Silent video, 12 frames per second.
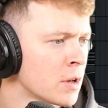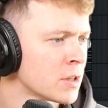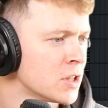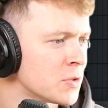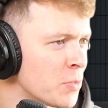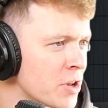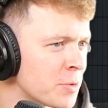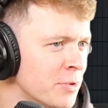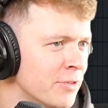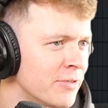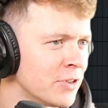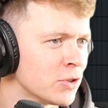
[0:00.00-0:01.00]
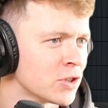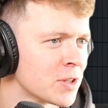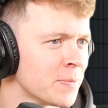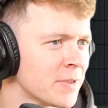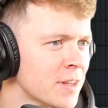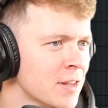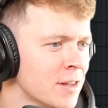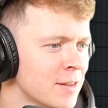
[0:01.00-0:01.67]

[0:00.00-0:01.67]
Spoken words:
It's making me feel something.